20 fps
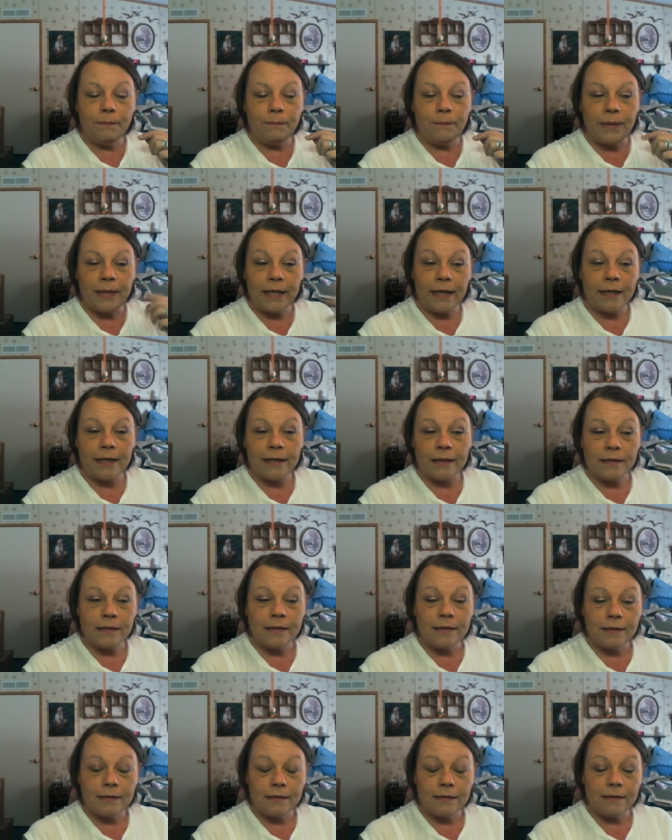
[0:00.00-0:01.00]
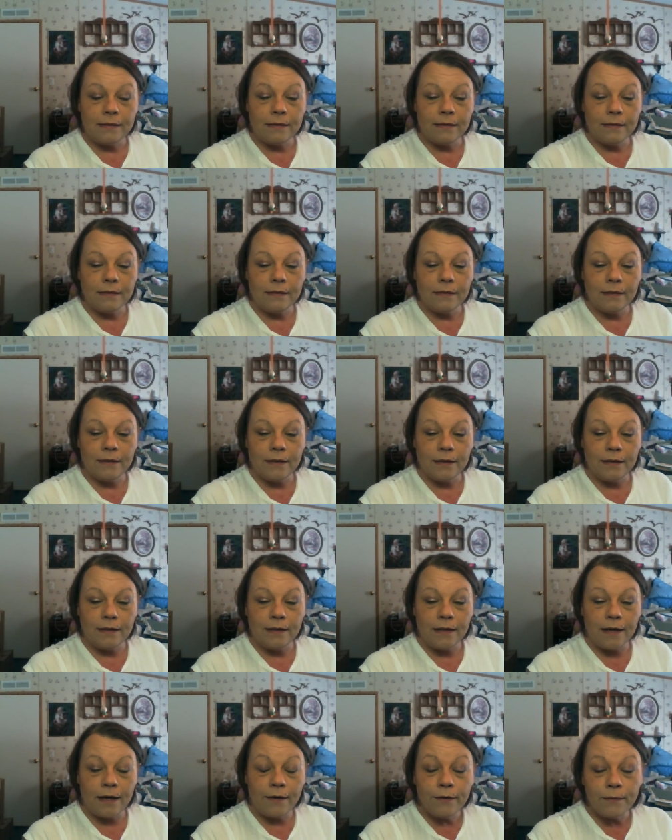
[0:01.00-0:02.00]
because
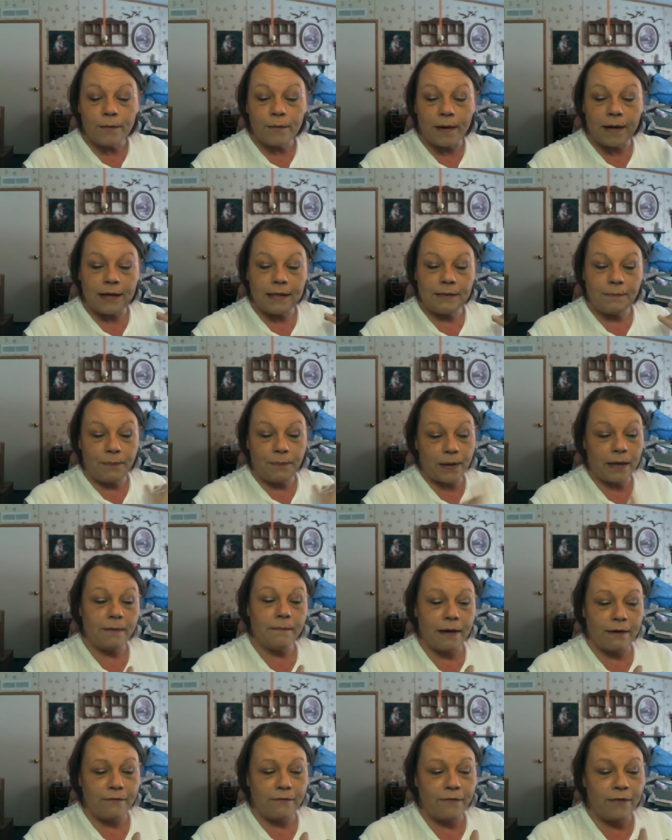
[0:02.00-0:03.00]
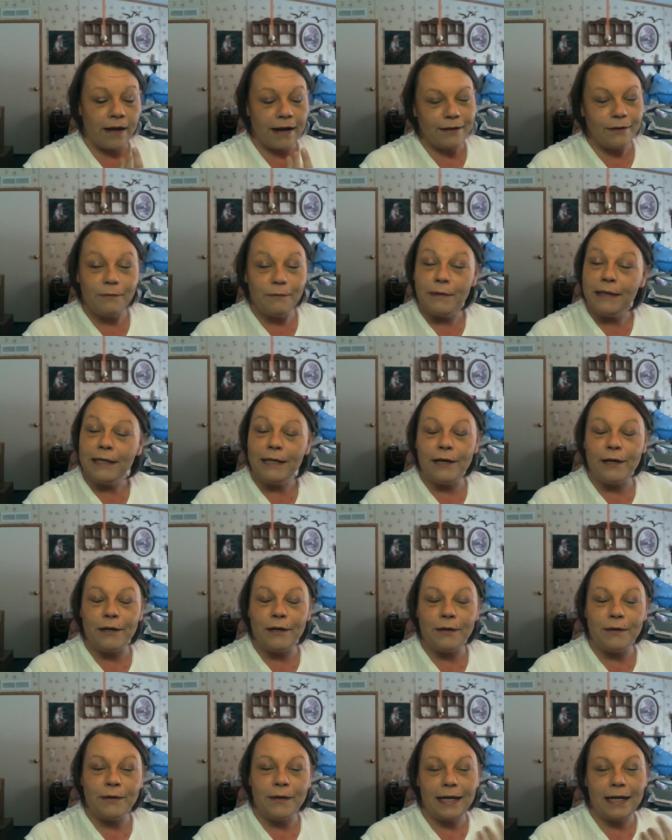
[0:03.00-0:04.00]
otherwise a bug might fly in the
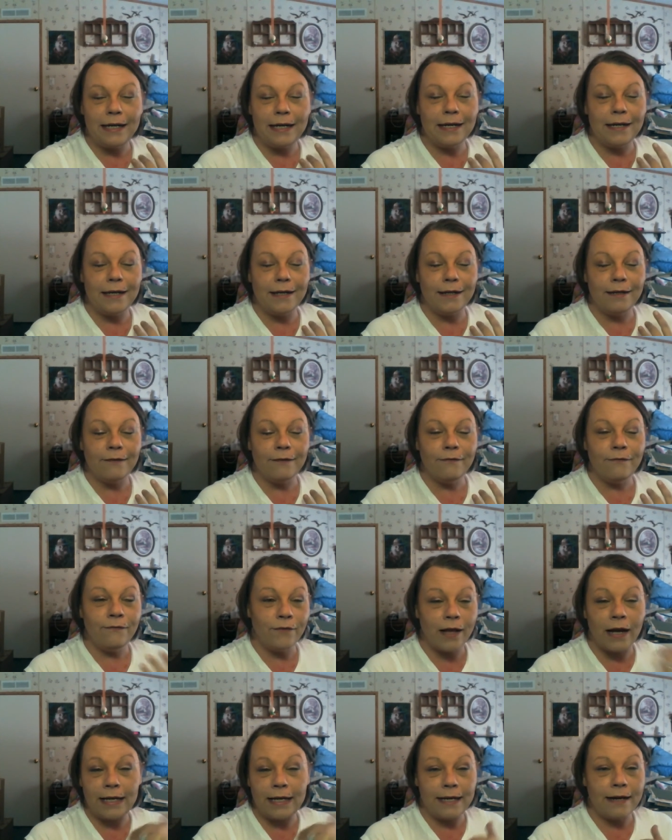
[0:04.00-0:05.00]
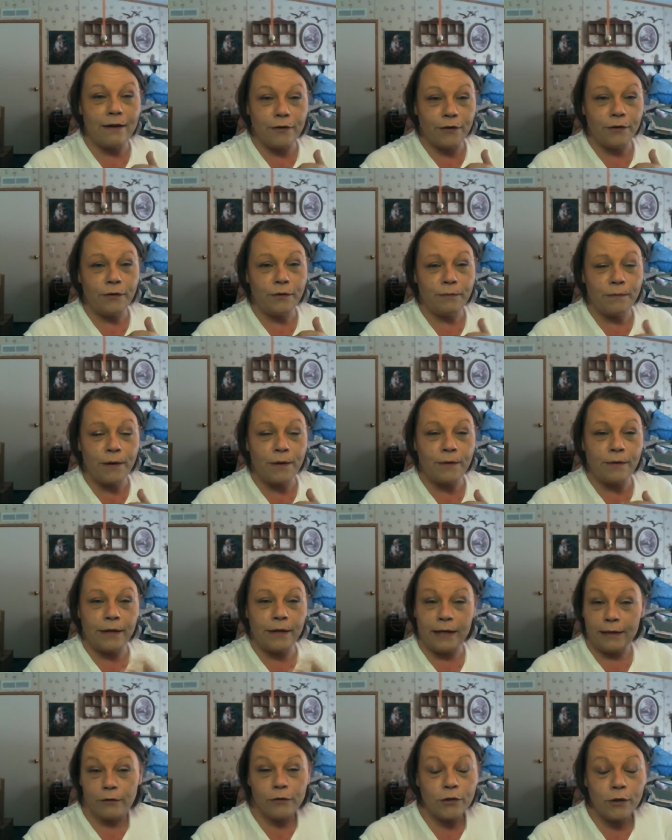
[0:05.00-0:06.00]
window and fly down your throat
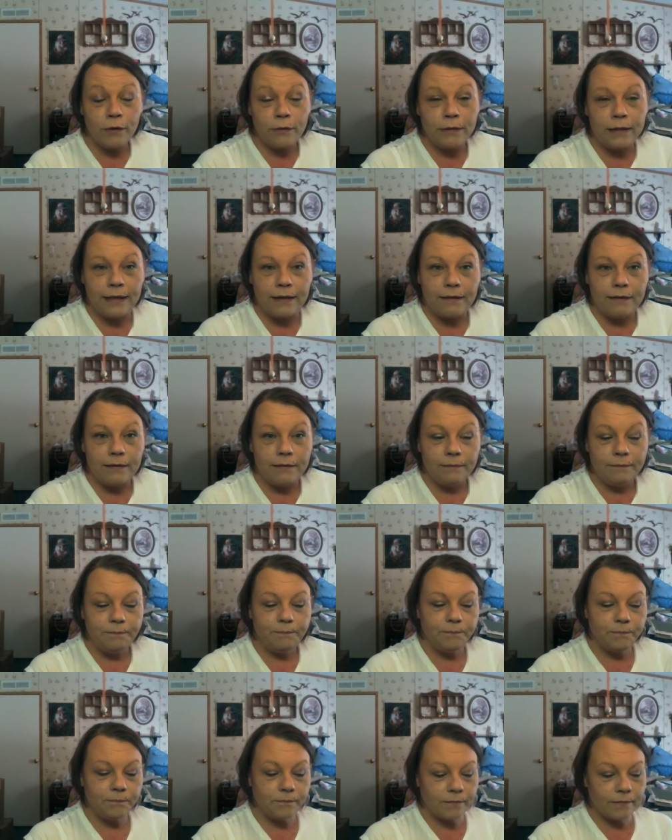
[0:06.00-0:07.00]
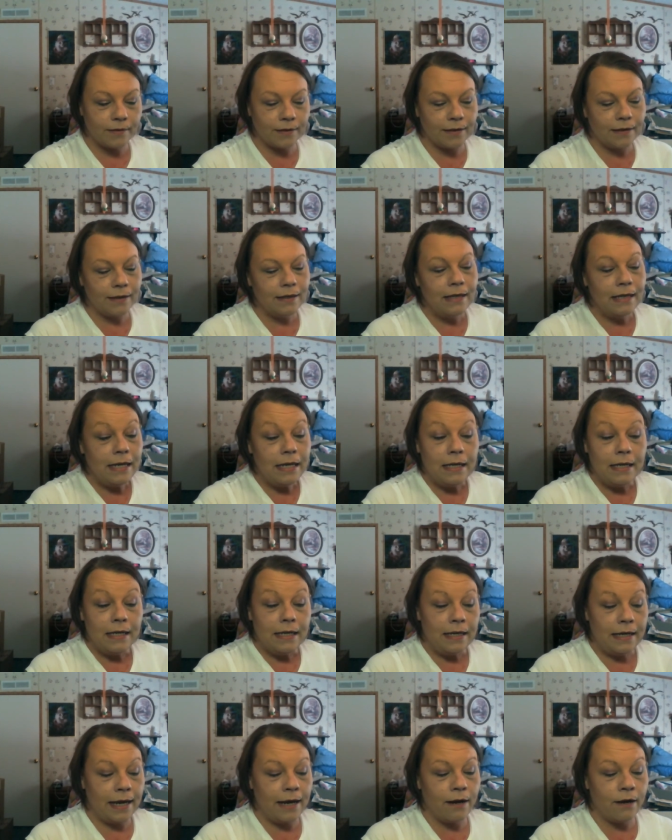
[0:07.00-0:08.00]
and you'll choke to death.
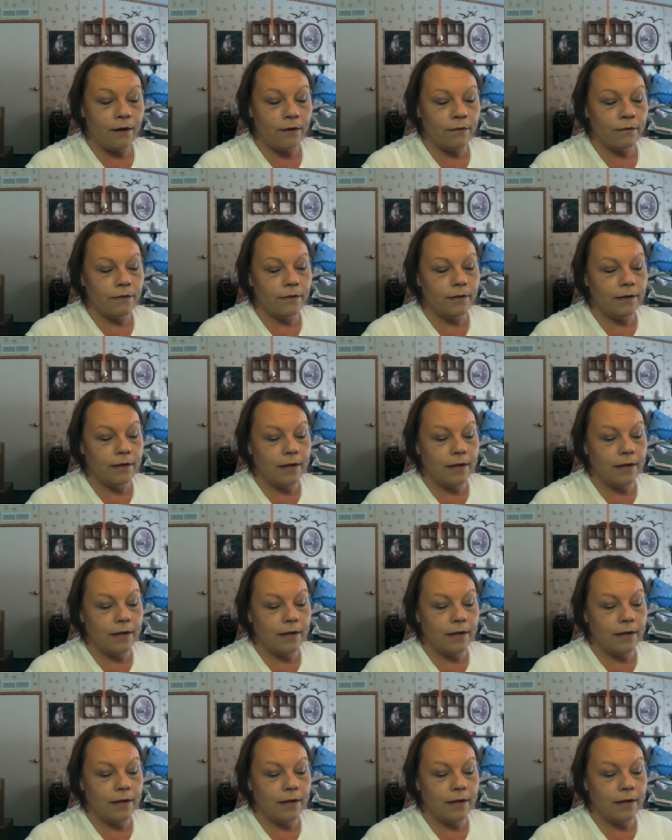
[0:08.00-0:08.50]
Now,